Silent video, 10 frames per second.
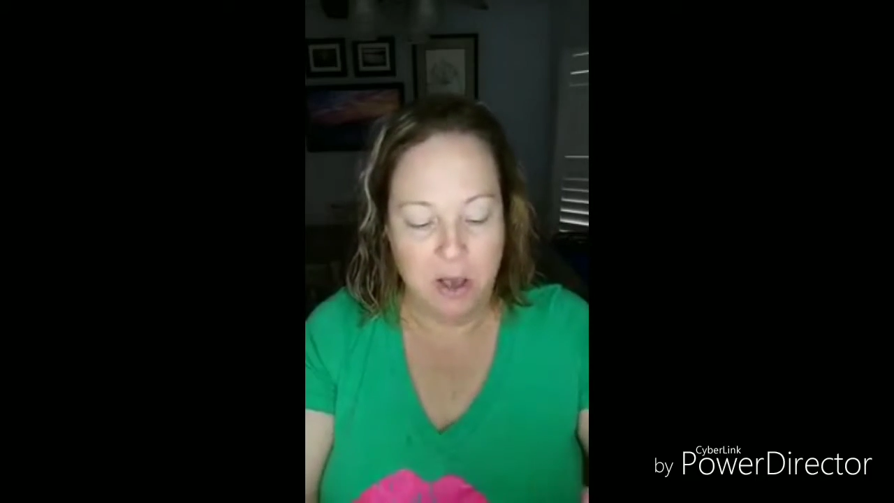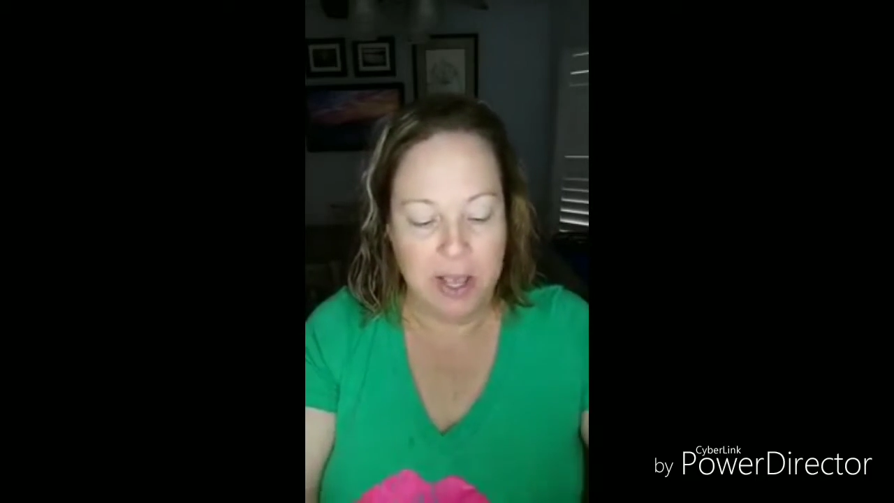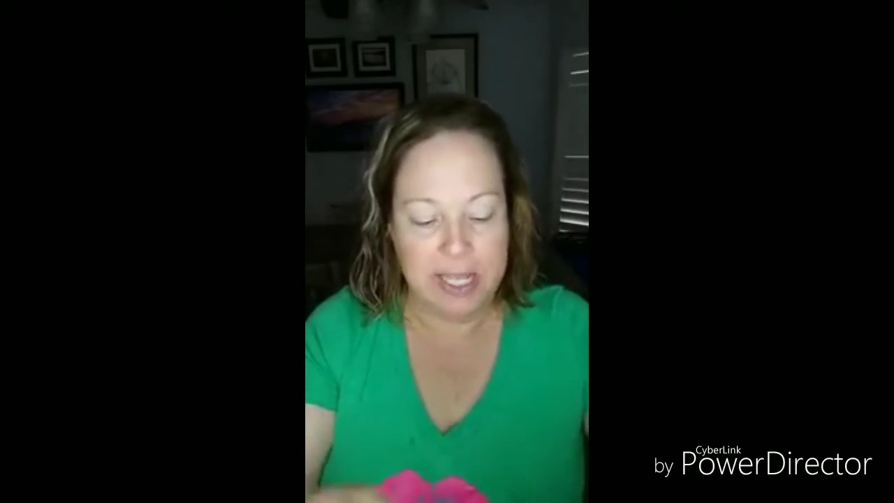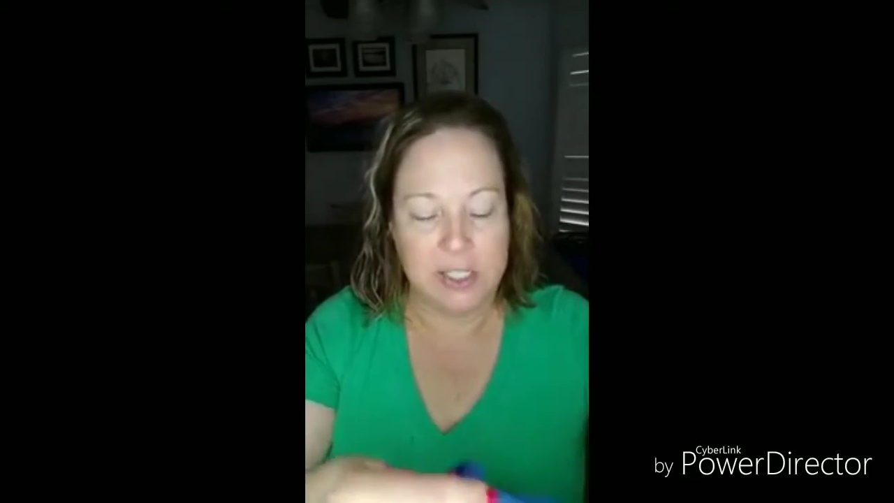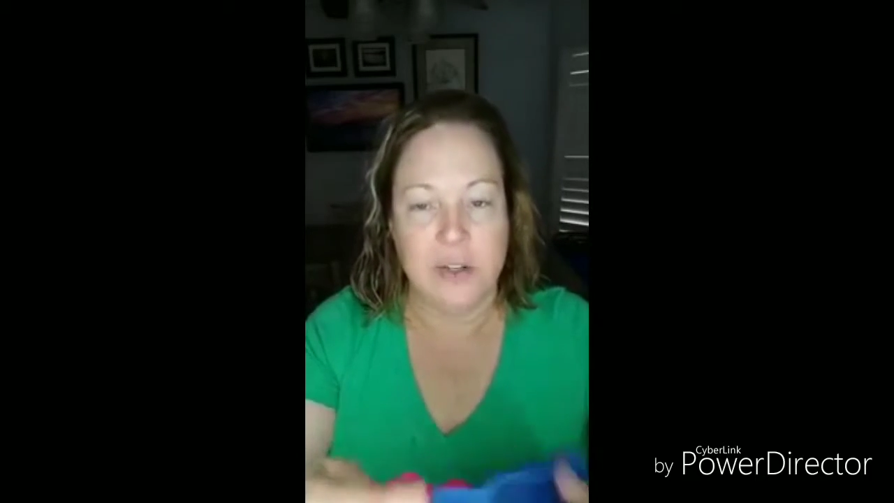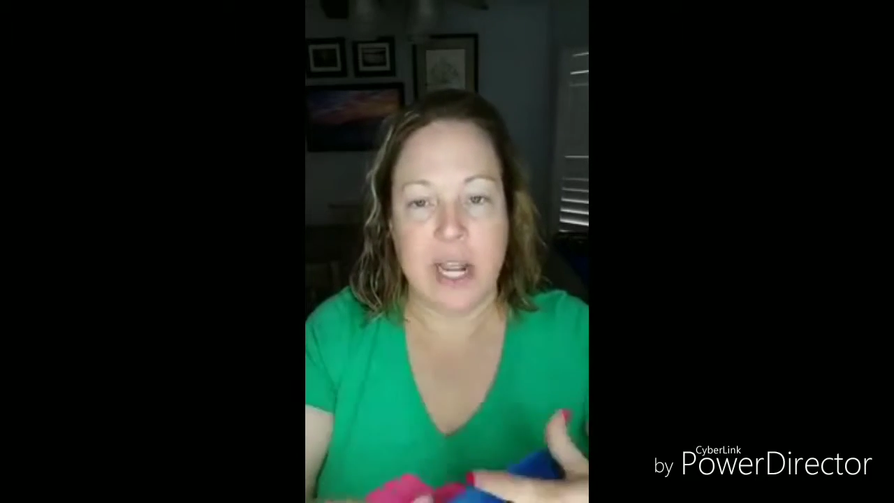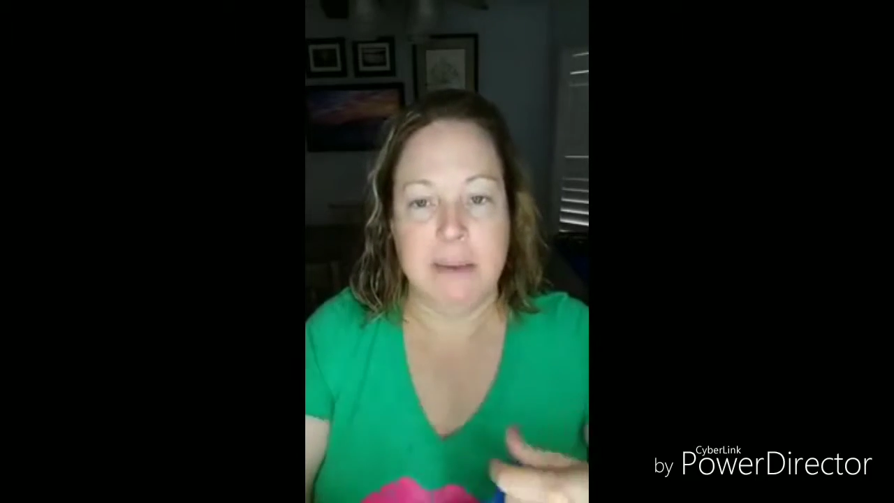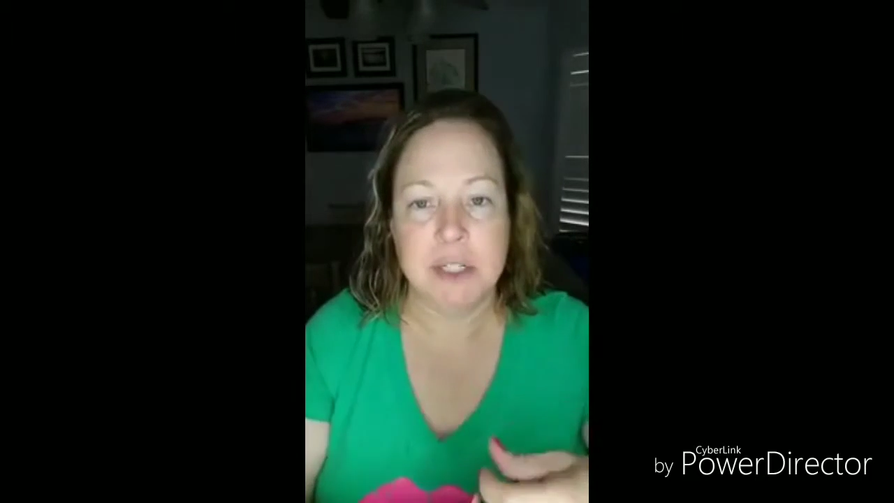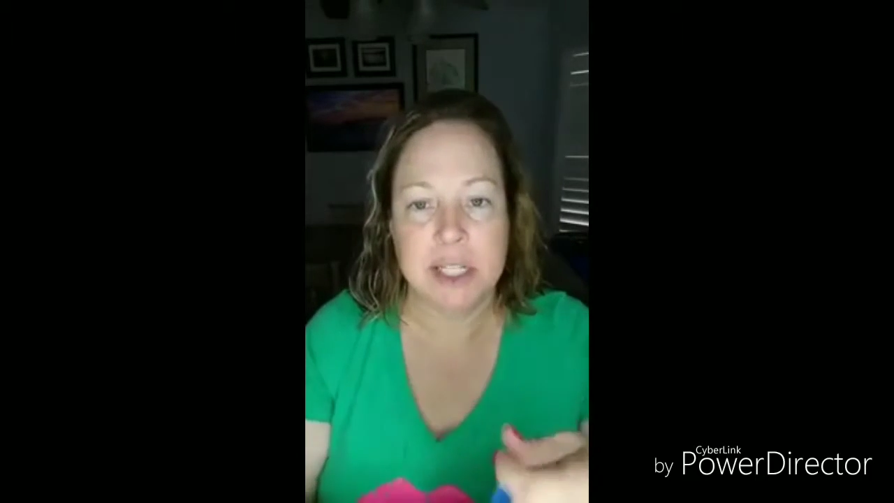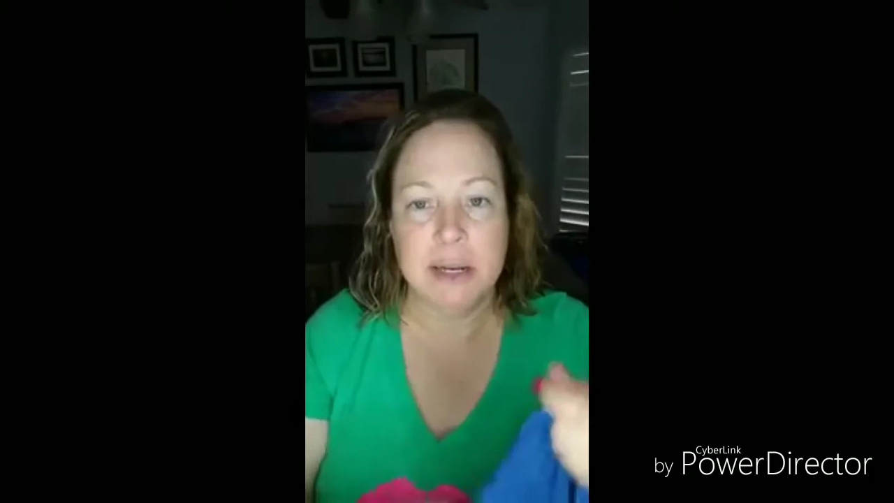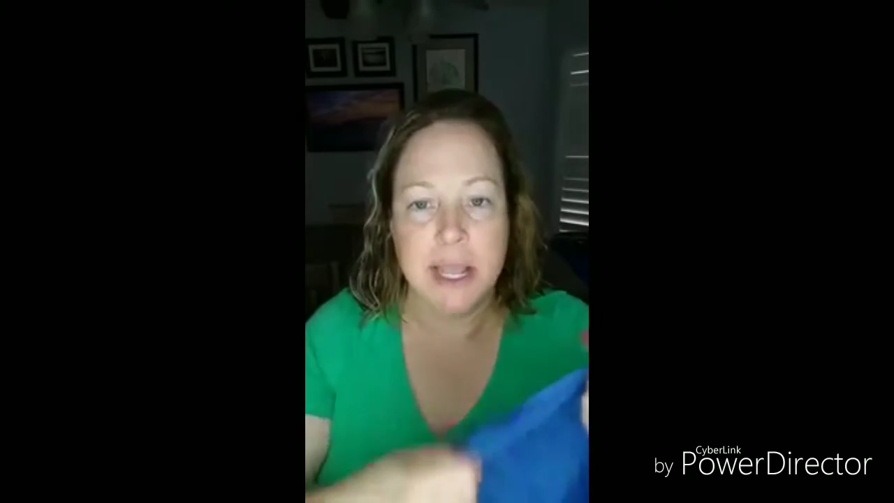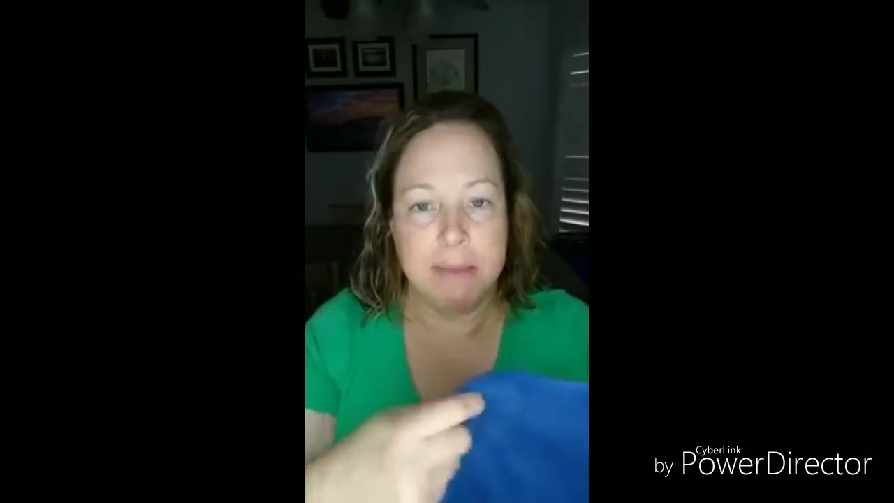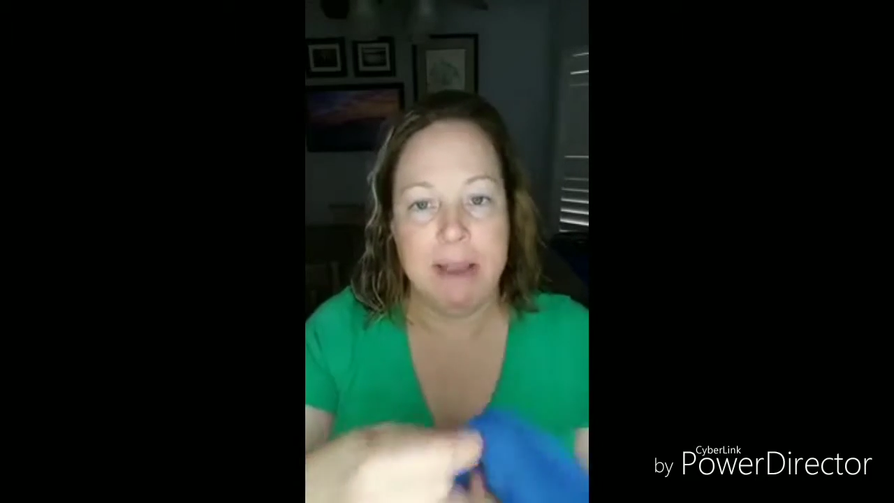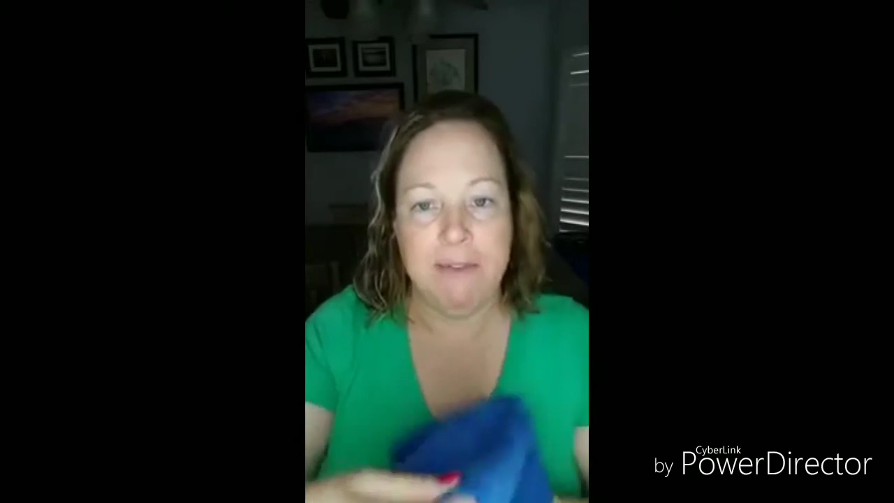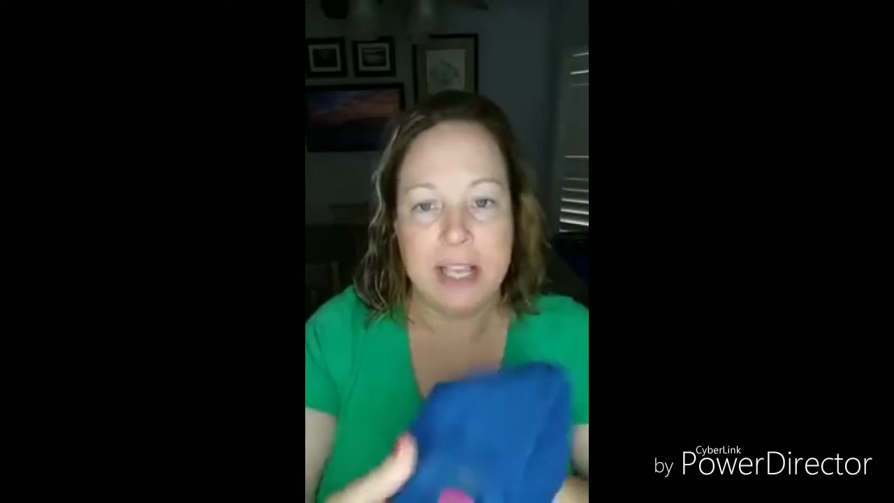Okay, so now I'm just going to
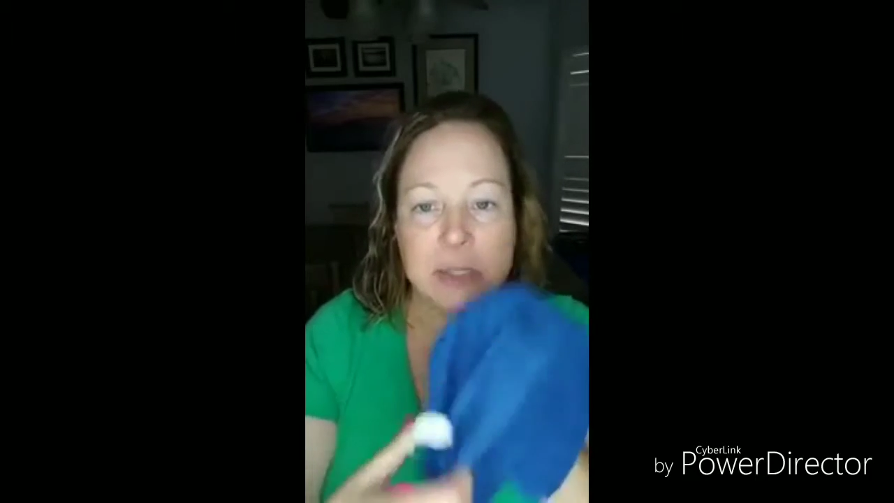get my